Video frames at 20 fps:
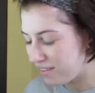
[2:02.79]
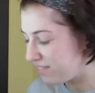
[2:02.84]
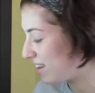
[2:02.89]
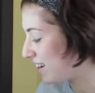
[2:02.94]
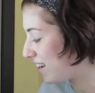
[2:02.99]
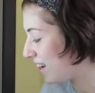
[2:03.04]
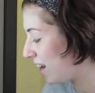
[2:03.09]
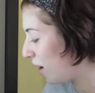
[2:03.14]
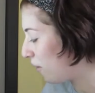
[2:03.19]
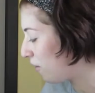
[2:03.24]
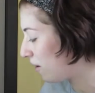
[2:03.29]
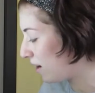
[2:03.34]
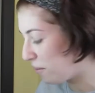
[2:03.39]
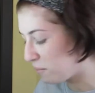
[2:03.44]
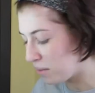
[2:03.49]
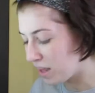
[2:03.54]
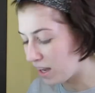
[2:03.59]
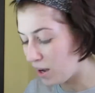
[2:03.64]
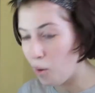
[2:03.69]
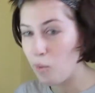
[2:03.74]
video, and I'm
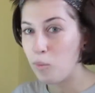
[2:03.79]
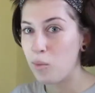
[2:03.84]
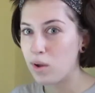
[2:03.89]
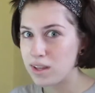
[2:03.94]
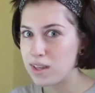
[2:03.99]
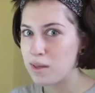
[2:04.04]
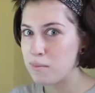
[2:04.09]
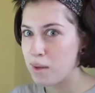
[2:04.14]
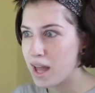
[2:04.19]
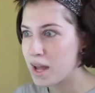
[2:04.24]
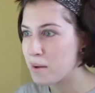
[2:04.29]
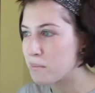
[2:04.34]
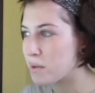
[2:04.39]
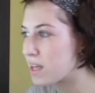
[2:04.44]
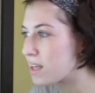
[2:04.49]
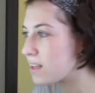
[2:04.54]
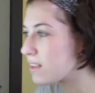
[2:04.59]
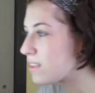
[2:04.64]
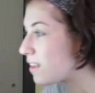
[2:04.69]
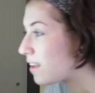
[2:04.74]
like a woolly
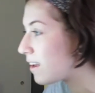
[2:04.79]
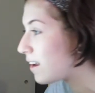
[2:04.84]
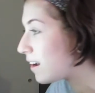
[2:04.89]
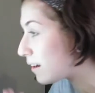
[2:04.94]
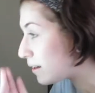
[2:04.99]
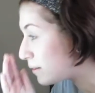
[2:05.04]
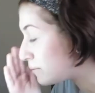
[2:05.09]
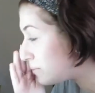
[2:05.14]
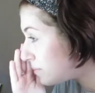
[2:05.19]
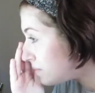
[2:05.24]
mammoth. Like,